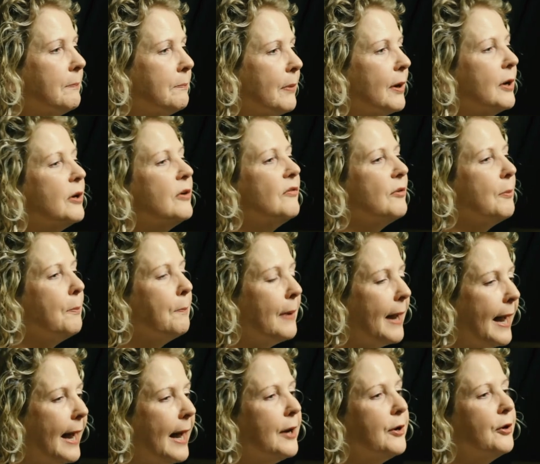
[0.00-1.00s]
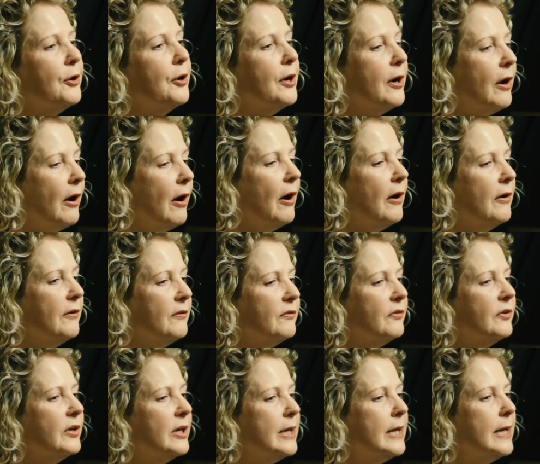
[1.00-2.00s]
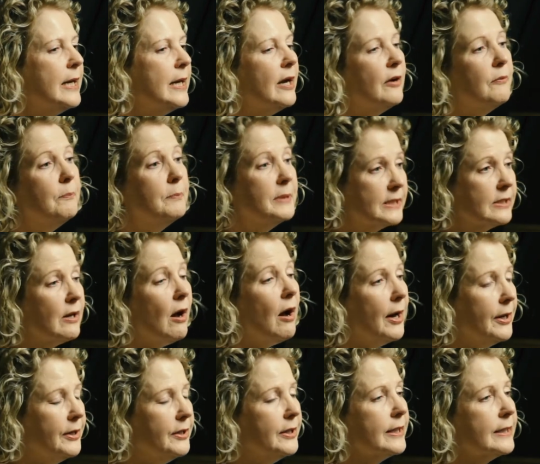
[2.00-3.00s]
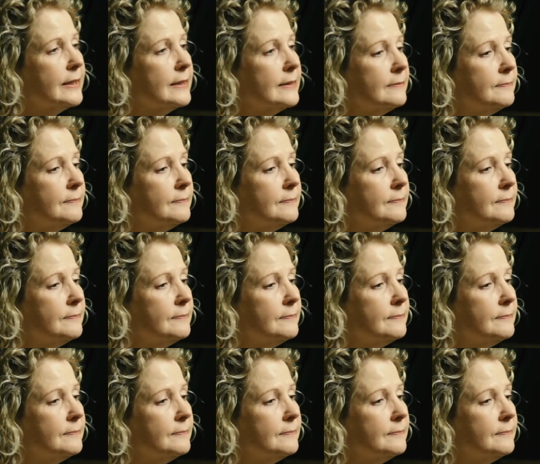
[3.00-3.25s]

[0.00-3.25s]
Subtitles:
part of a pattern of misconduct.